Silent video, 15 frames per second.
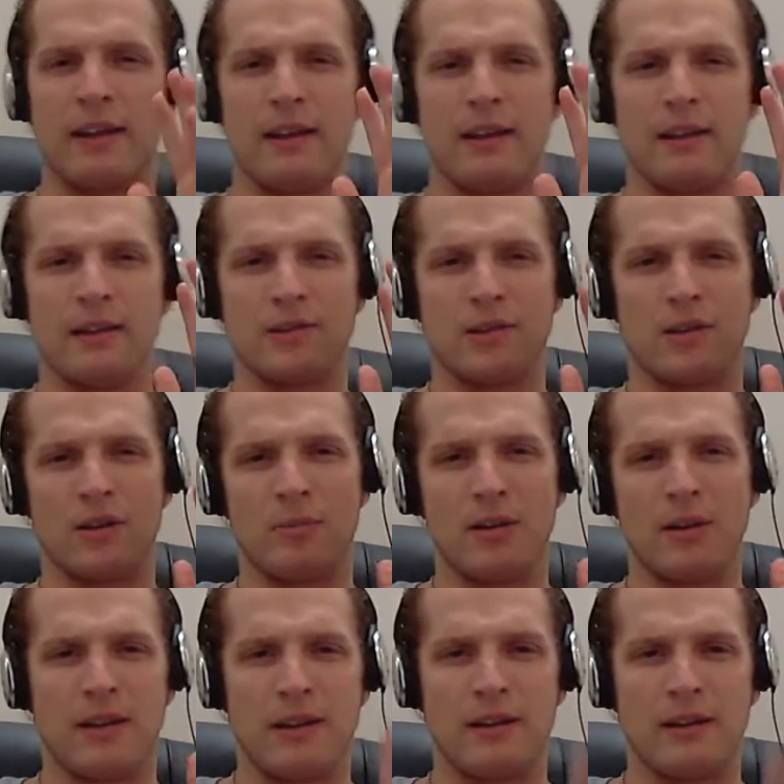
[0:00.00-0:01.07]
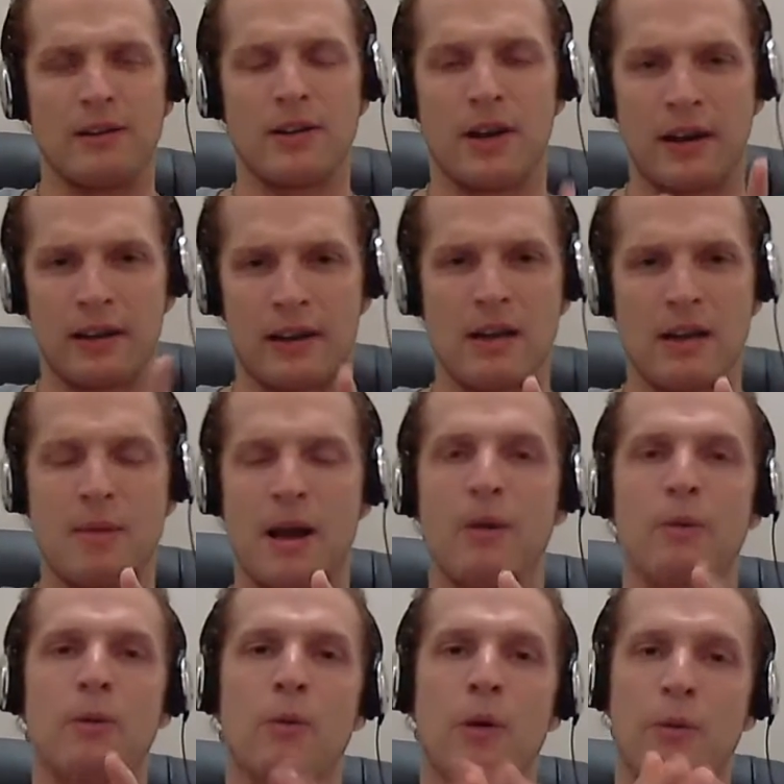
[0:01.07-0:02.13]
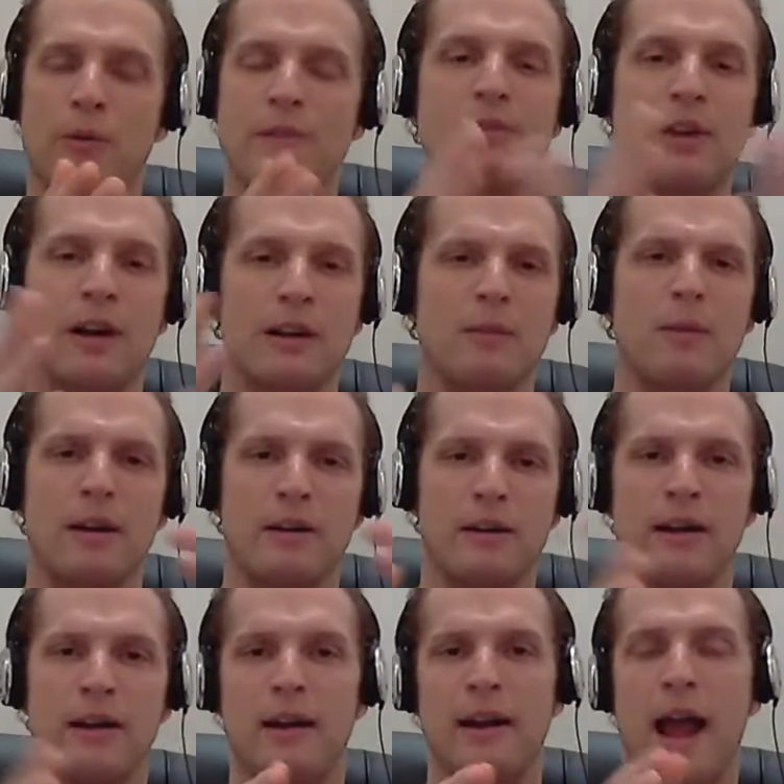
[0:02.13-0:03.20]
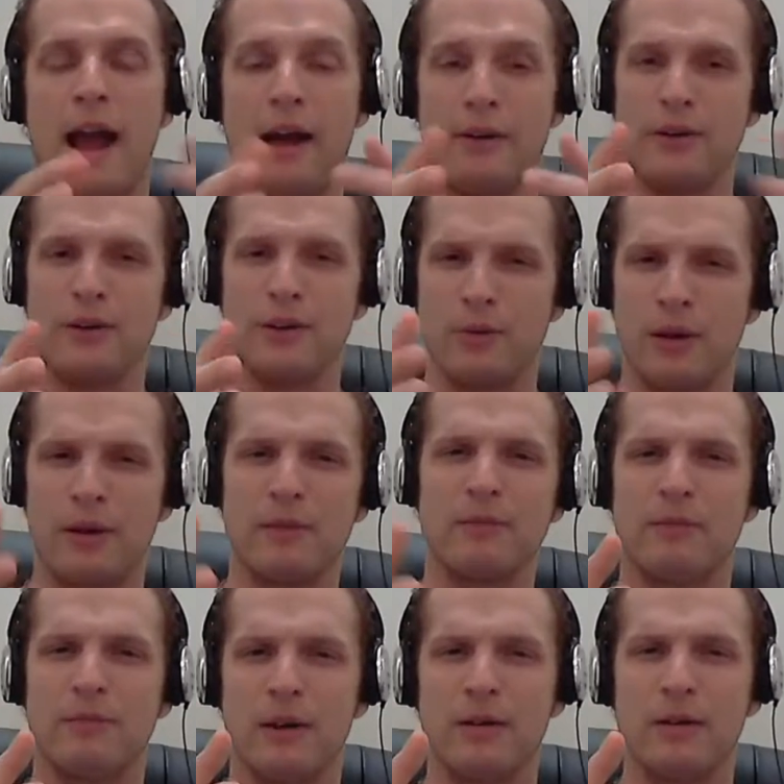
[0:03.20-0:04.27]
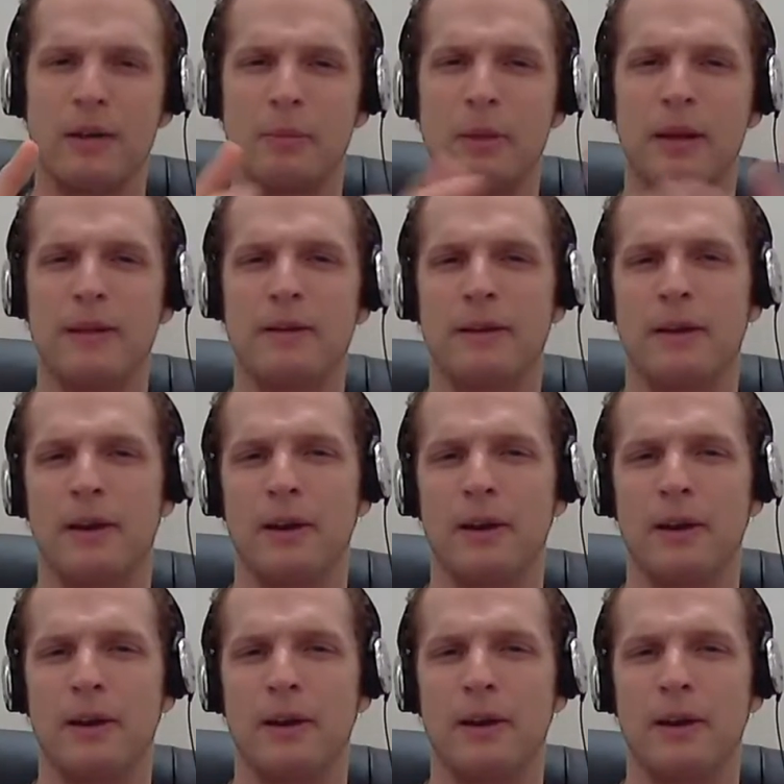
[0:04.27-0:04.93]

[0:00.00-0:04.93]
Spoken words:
is going to be talking about what we've talked about tonight, how to do it a little bit,